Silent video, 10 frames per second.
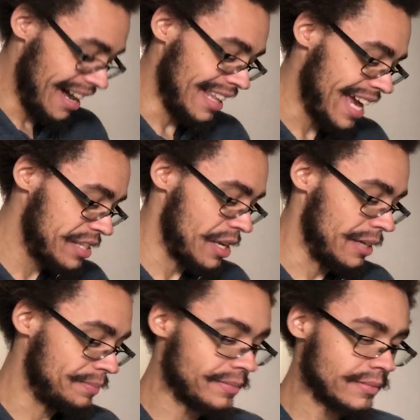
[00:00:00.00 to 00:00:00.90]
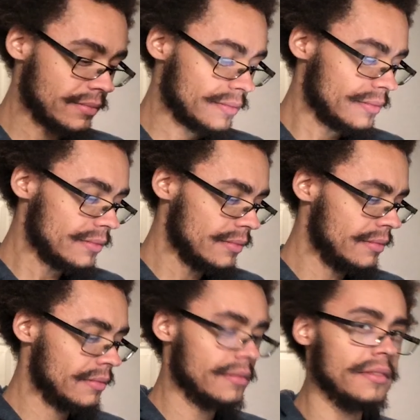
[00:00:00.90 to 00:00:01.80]
Alexa,
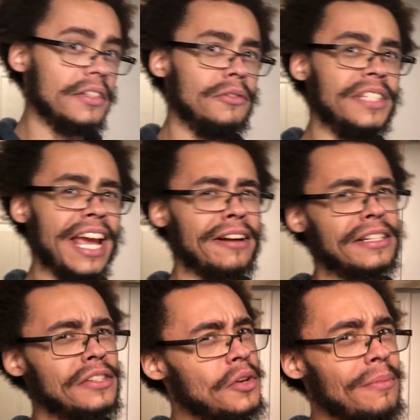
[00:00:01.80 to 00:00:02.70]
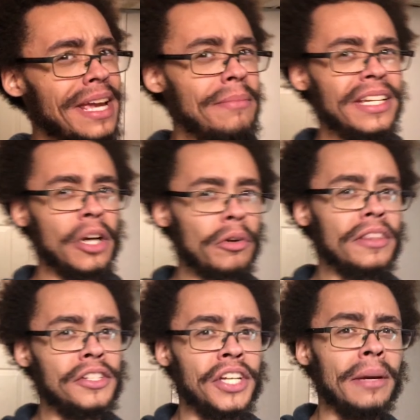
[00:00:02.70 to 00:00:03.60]
you dare disobey me? Go to
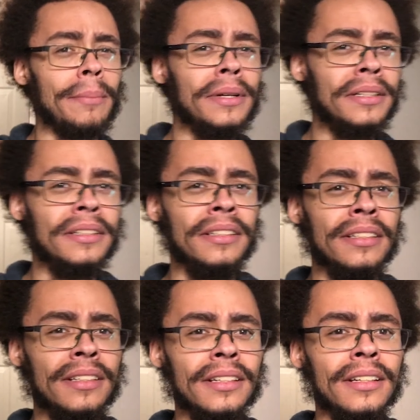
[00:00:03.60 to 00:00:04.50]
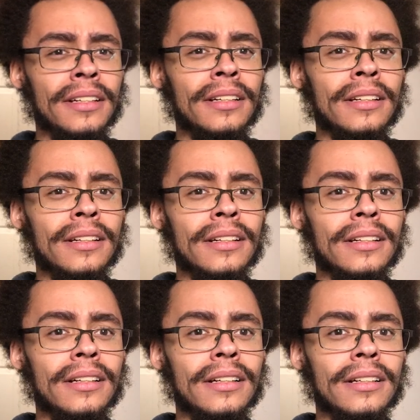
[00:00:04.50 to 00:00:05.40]
the gym.
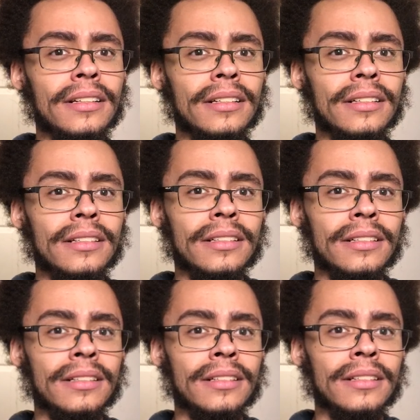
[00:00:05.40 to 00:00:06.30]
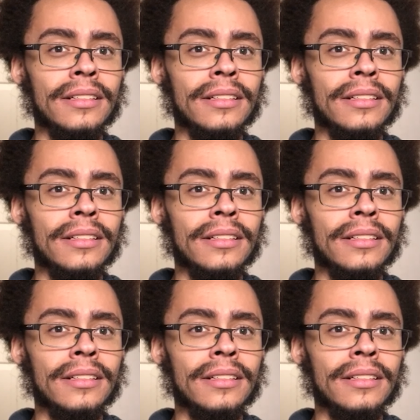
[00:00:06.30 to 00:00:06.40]
Sorry, I don't know that one.